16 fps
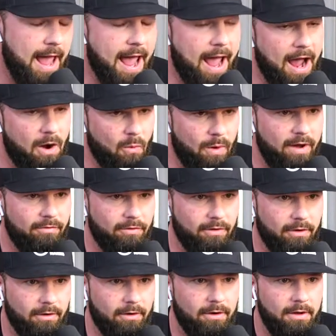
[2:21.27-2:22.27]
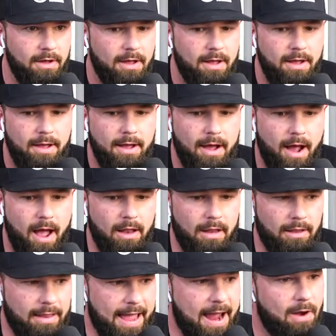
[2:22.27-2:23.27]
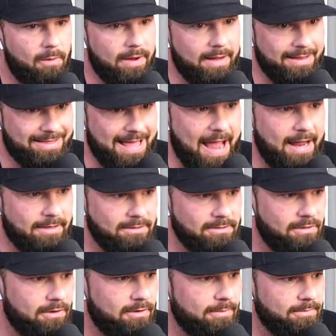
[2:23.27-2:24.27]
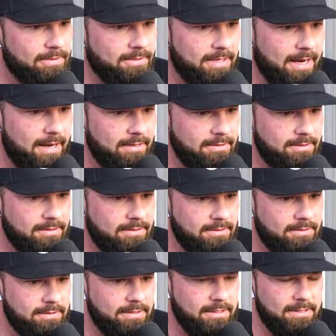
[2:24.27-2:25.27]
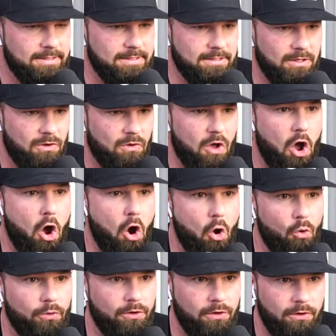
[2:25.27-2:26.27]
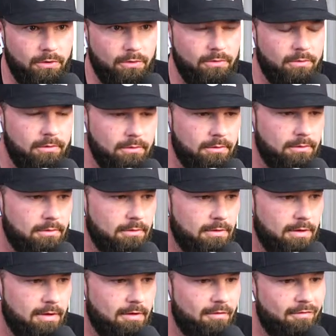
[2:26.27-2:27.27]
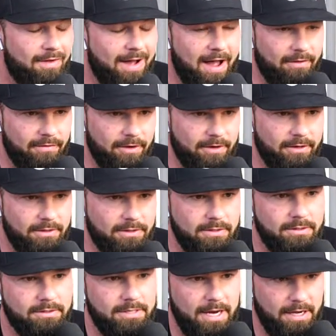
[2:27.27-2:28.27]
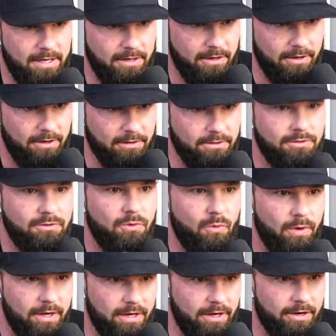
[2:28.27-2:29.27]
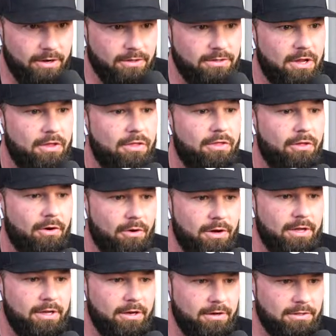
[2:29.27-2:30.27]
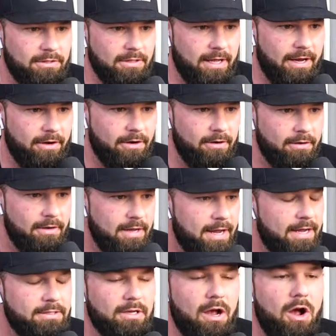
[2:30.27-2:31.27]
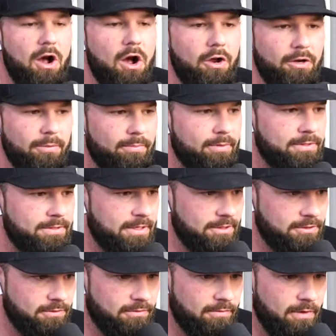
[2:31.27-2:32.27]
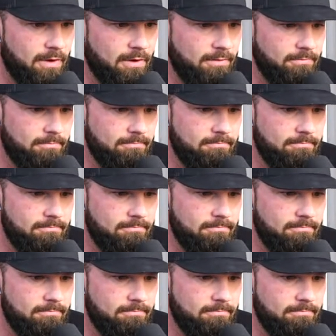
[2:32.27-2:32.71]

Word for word: However, allowing that circumstance to still own you five years, 10 years, 20 years, 30 years later is 100% your fault.